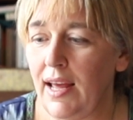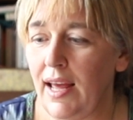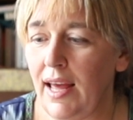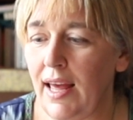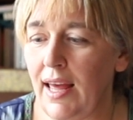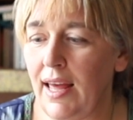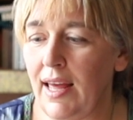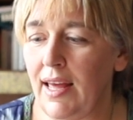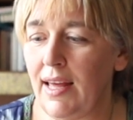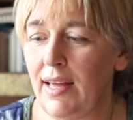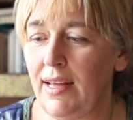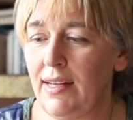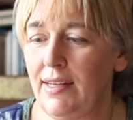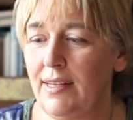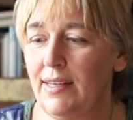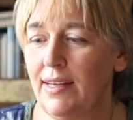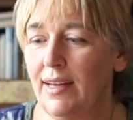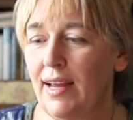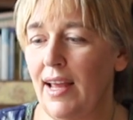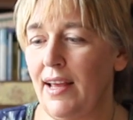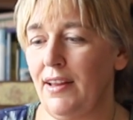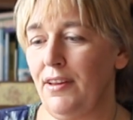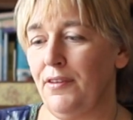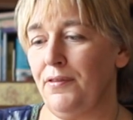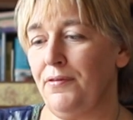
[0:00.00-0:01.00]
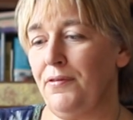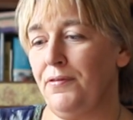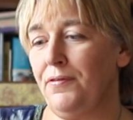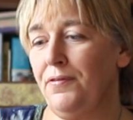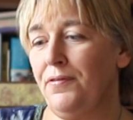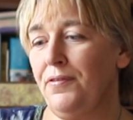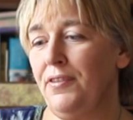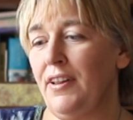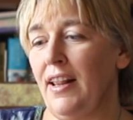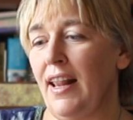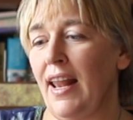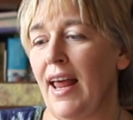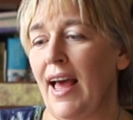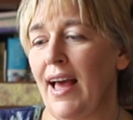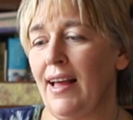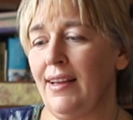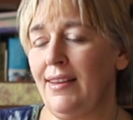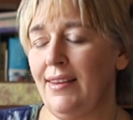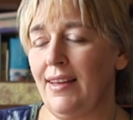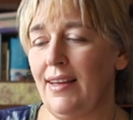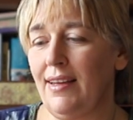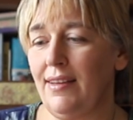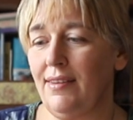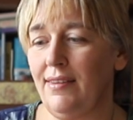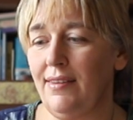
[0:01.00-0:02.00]
and kind of
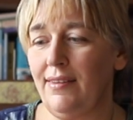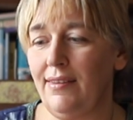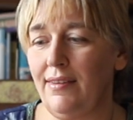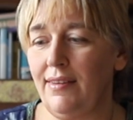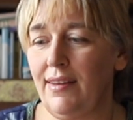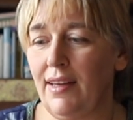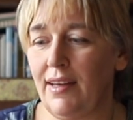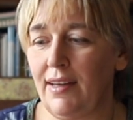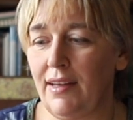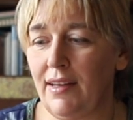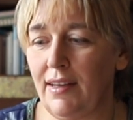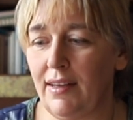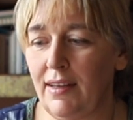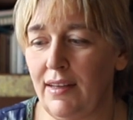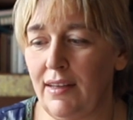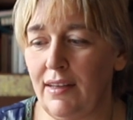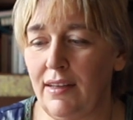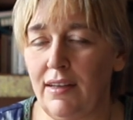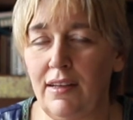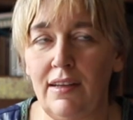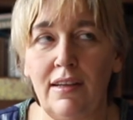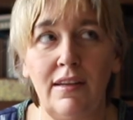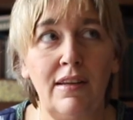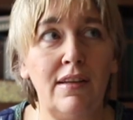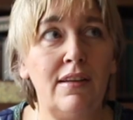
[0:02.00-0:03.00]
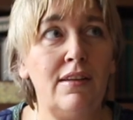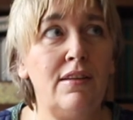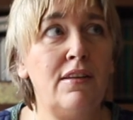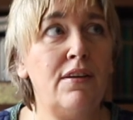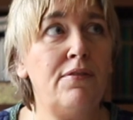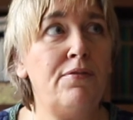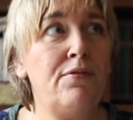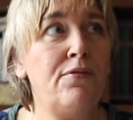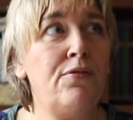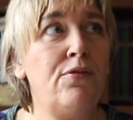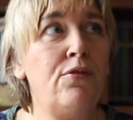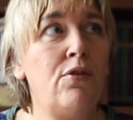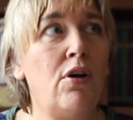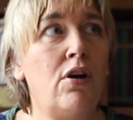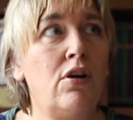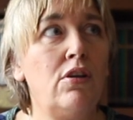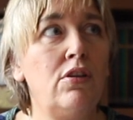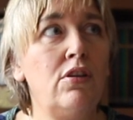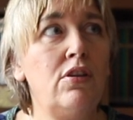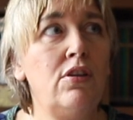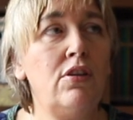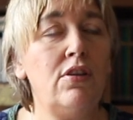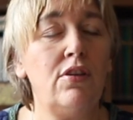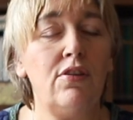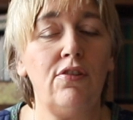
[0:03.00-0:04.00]
flattens the
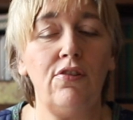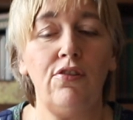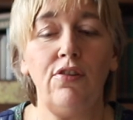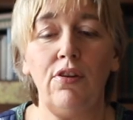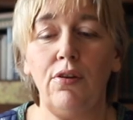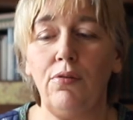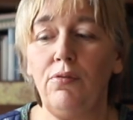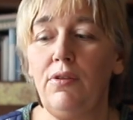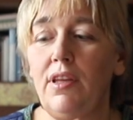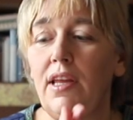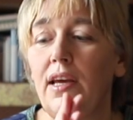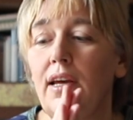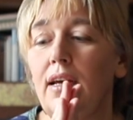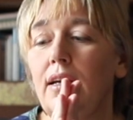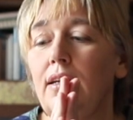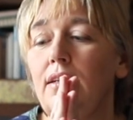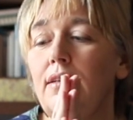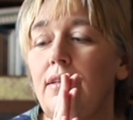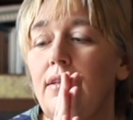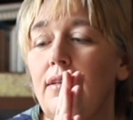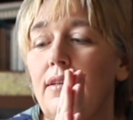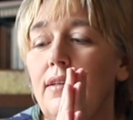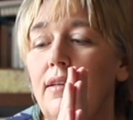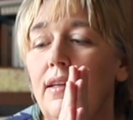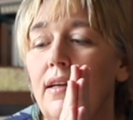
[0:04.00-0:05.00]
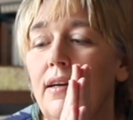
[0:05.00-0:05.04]
front, so that